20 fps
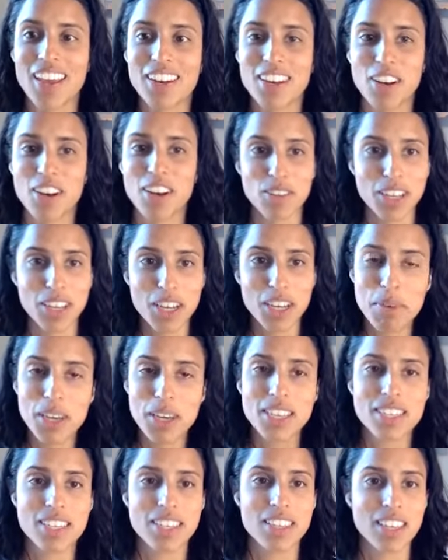and you know lean
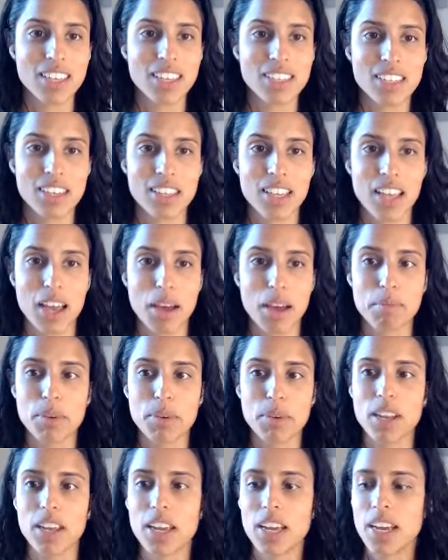meats and things like that
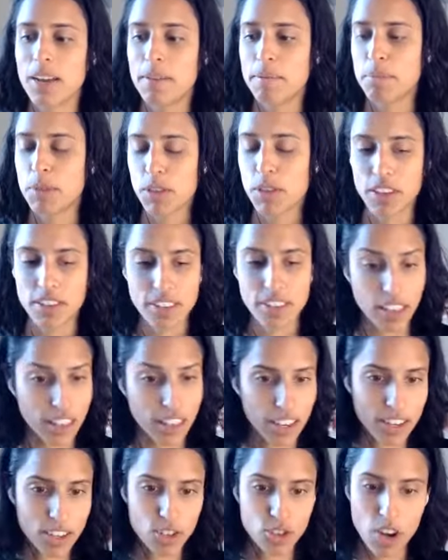but you know they say
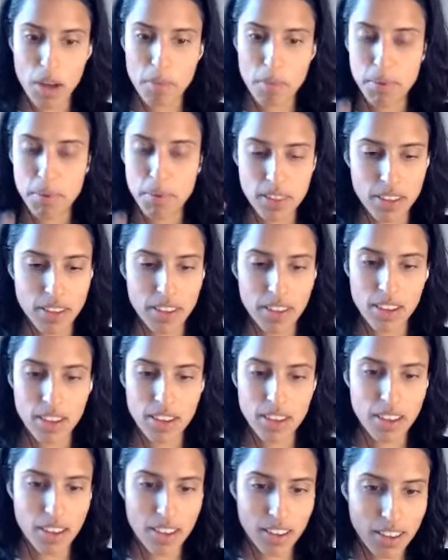like shop in the
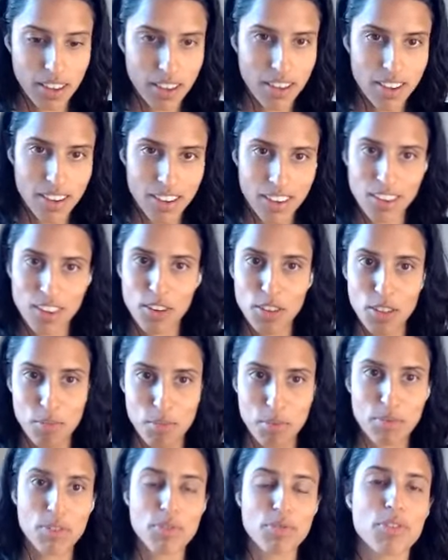uh, you know the
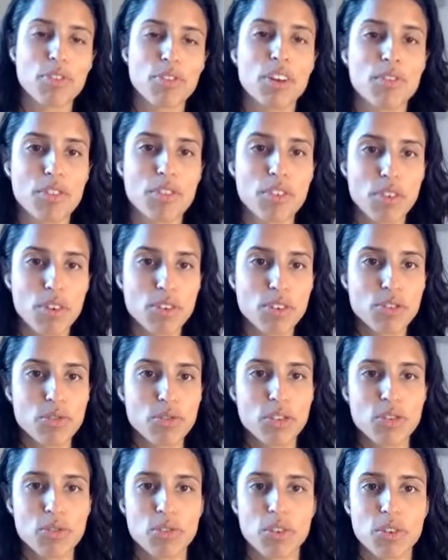periphery of the
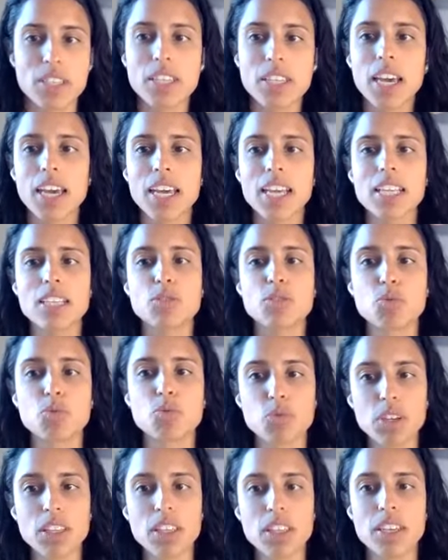grocery store it's like it's
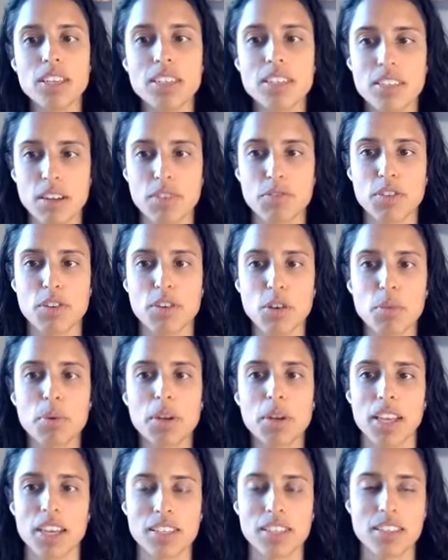really stuff that
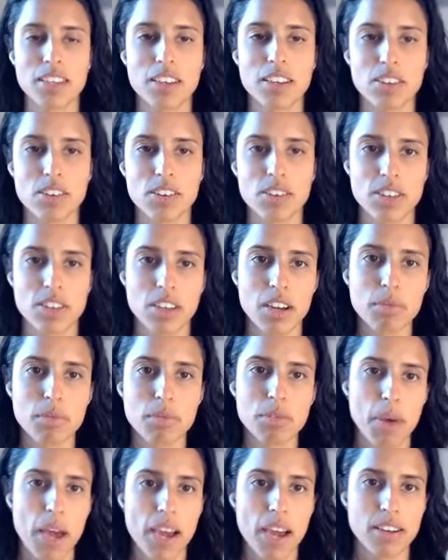nobody likes to hear because it
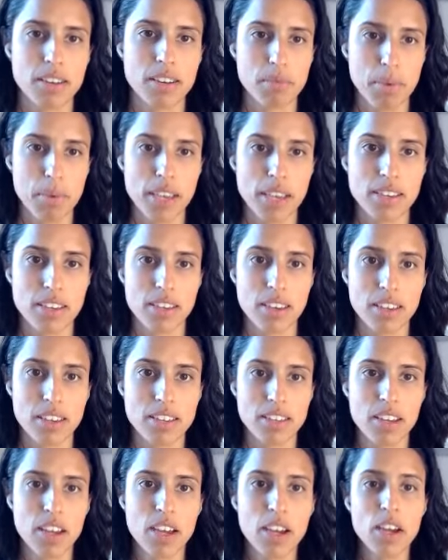comes back to
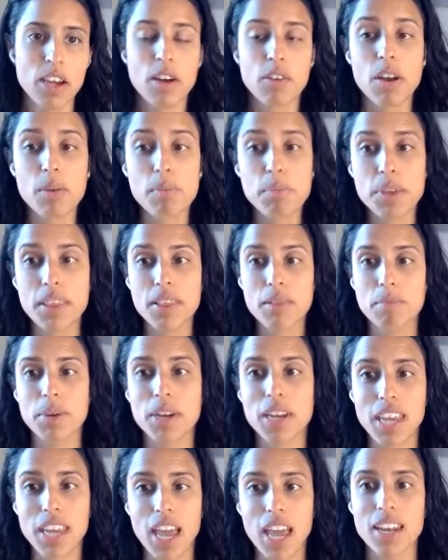basics right but right.
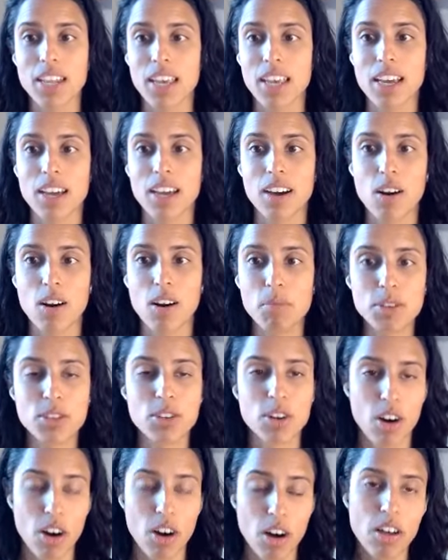but again like
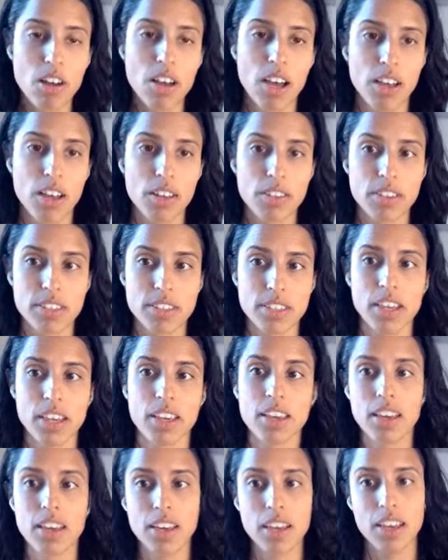almost all health is
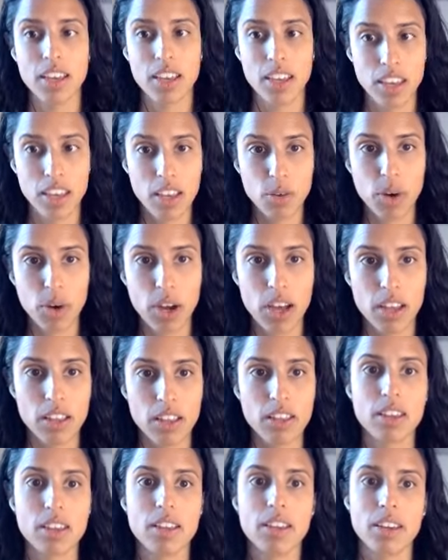like eat
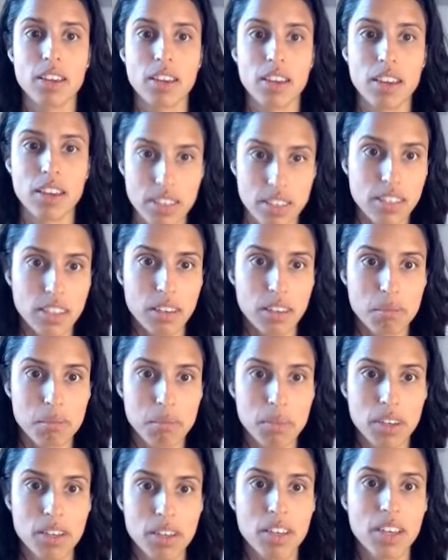well get sleep